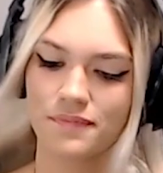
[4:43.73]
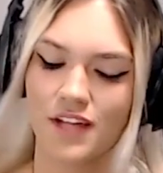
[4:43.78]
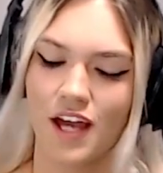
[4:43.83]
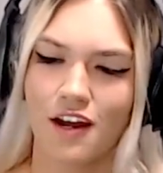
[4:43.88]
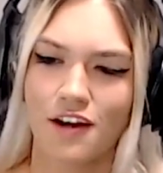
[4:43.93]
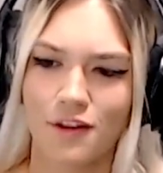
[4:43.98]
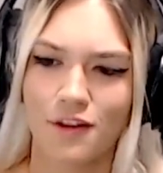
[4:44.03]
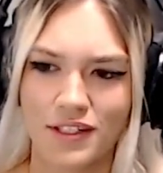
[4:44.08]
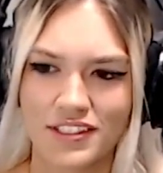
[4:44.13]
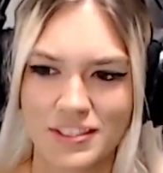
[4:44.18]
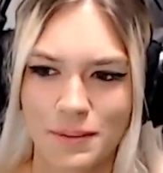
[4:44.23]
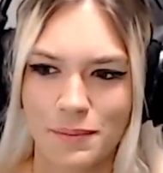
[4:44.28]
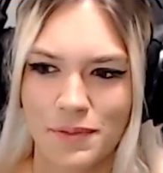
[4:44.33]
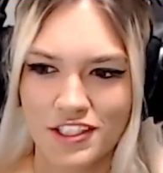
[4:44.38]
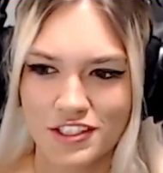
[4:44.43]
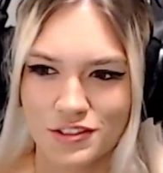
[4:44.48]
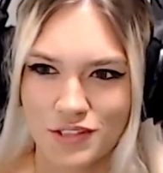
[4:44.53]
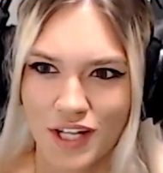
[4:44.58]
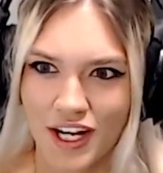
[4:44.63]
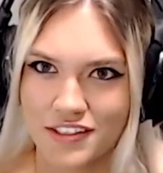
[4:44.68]
don't know, like some of
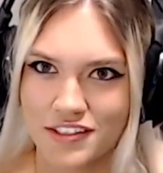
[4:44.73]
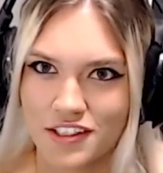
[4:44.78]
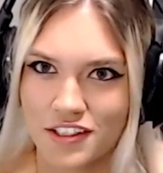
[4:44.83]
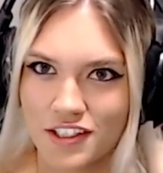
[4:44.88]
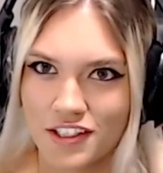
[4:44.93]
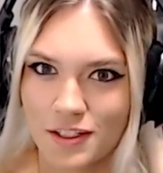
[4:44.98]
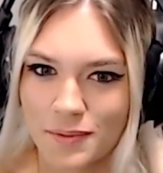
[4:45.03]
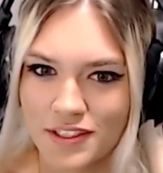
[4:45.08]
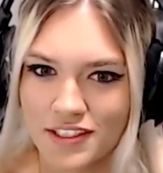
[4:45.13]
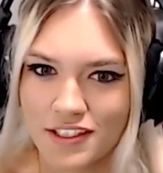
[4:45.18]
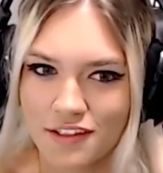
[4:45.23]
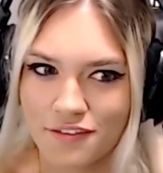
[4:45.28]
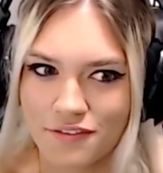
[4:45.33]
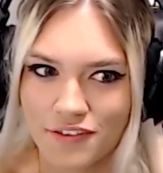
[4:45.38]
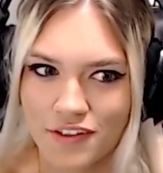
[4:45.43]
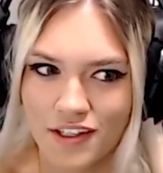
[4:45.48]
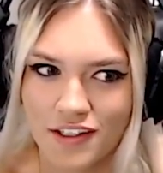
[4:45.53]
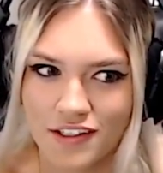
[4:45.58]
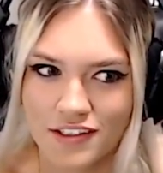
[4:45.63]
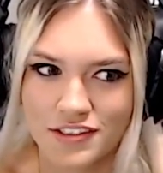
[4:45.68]
the strats are a little bit
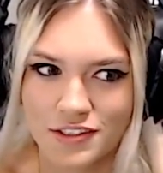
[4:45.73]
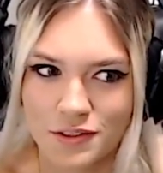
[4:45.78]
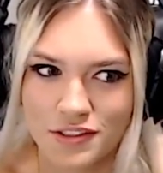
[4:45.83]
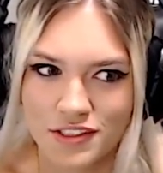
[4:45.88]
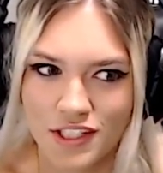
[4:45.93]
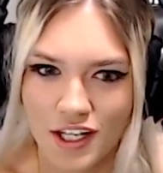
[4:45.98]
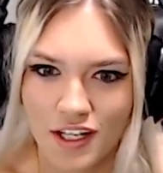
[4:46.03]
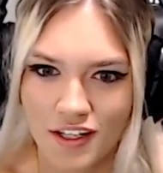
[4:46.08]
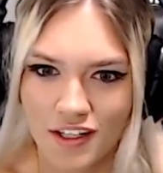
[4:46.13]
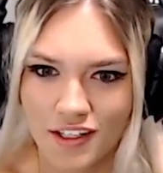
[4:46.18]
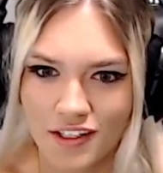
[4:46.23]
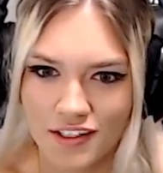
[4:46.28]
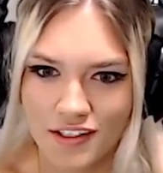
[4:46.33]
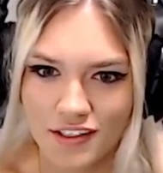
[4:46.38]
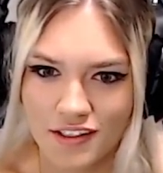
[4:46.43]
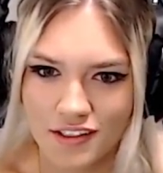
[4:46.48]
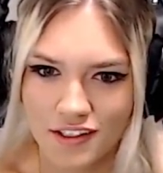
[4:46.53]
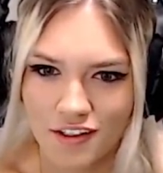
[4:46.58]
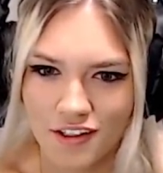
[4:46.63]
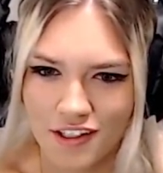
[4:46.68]
different, so it's kind of like
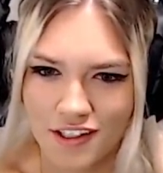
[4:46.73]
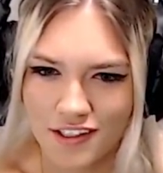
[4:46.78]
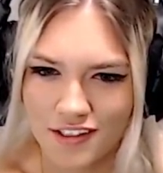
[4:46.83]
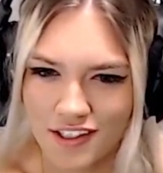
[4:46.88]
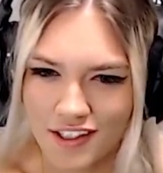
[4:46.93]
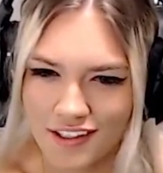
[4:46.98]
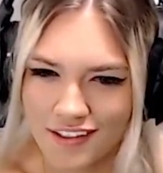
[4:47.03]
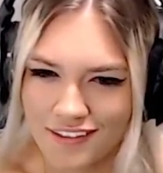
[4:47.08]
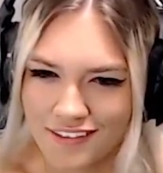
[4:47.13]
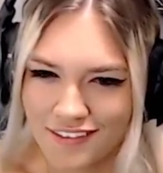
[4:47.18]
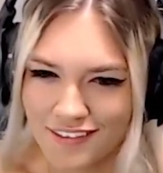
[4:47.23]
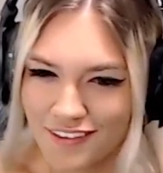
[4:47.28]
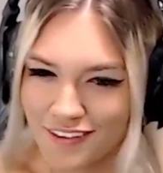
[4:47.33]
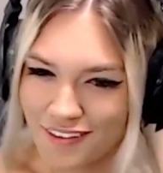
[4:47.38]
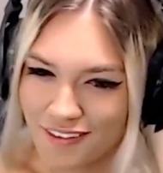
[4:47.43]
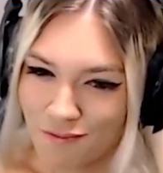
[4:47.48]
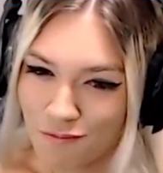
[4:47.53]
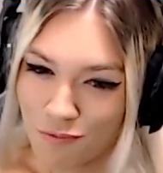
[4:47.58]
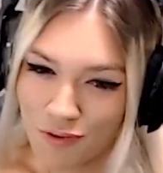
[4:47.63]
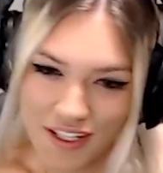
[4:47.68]
hard like
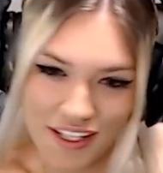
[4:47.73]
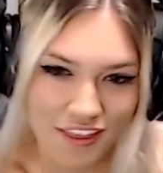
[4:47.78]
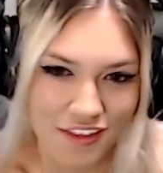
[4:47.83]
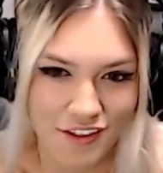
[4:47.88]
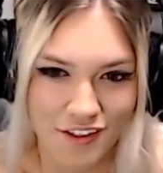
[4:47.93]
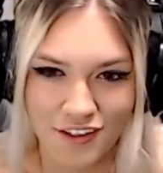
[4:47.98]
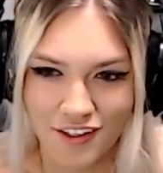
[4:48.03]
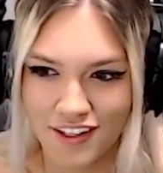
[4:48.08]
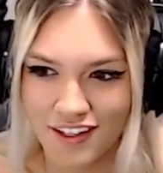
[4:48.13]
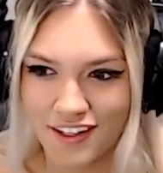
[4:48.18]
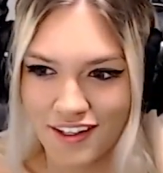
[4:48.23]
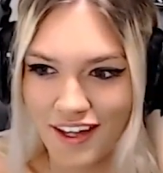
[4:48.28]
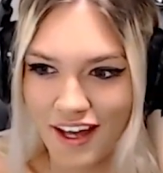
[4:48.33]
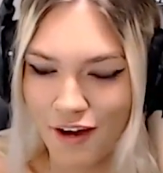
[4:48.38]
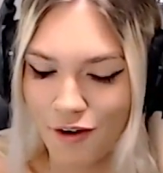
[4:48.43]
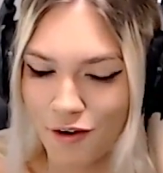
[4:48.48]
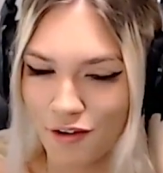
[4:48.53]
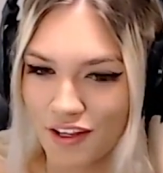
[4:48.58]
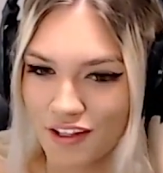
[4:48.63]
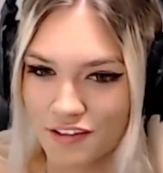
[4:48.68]
relearning
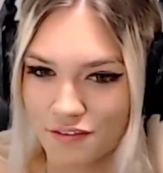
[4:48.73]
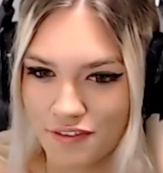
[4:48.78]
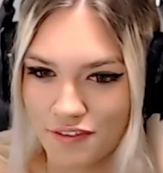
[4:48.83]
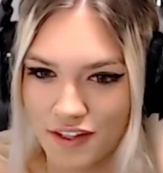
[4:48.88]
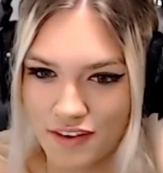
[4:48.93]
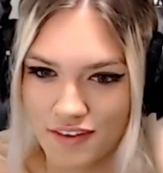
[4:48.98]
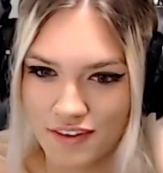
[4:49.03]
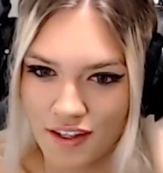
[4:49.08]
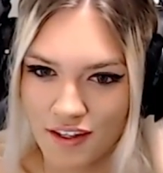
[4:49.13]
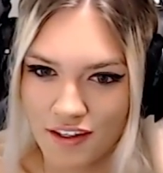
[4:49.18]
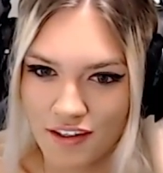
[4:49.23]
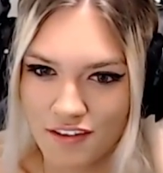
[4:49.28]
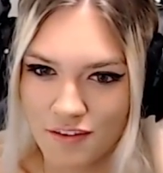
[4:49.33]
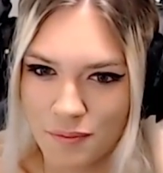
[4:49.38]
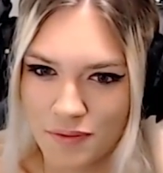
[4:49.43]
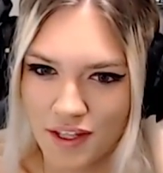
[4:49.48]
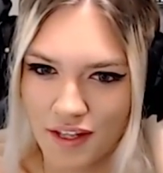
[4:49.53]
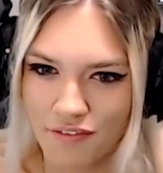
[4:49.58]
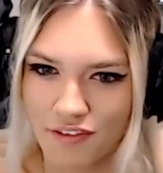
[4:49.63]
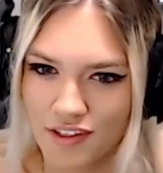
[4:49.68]
how to like defend sites,
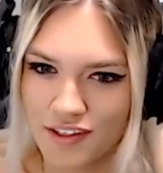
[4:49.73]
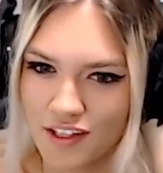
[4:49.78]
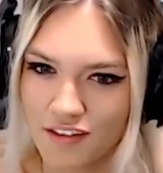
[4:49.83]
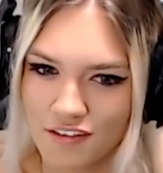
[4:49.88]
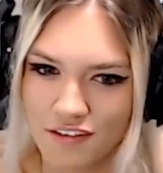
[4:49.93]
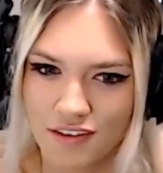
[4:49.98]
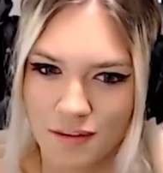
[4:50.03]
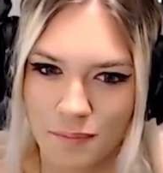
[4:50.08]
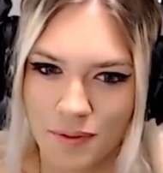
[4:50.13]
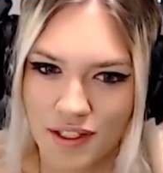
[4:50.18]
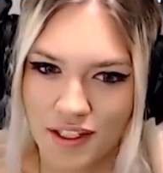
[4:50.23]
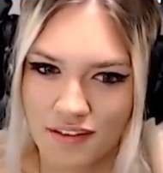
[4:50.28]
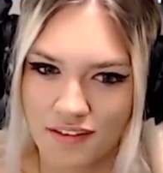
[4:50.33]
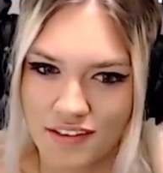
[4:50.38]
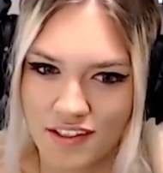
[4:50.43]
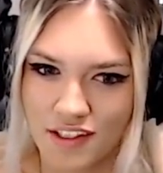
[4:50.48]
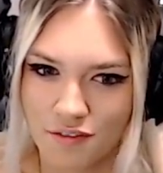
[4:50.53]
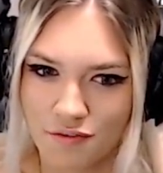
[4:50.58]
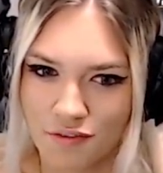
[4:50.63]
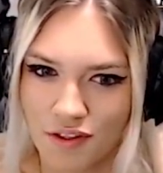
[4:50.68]
but I feel like that's the
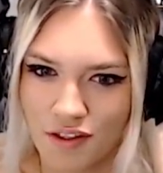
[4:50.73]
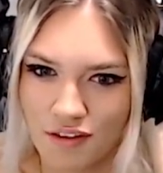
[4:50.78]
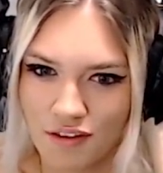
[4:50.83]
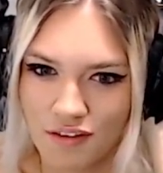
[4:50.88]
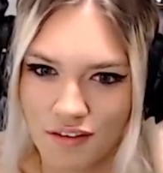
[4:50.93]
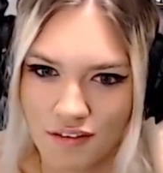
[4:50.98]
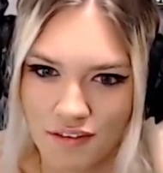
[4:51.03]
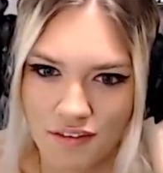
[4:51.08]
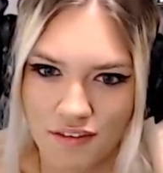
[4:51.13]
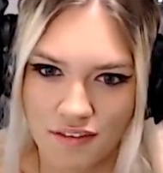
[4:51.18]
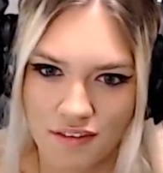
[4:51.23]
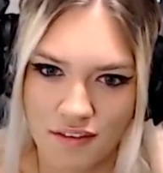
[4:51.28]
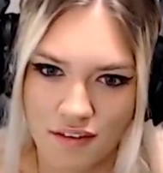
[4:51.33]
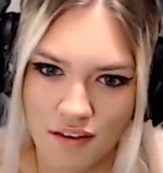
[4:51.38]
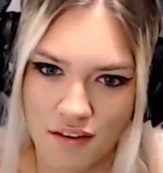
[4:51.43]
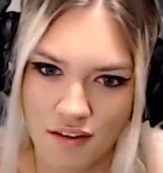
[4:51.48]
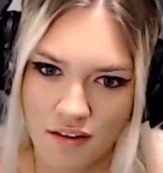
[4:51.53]
biggest difference.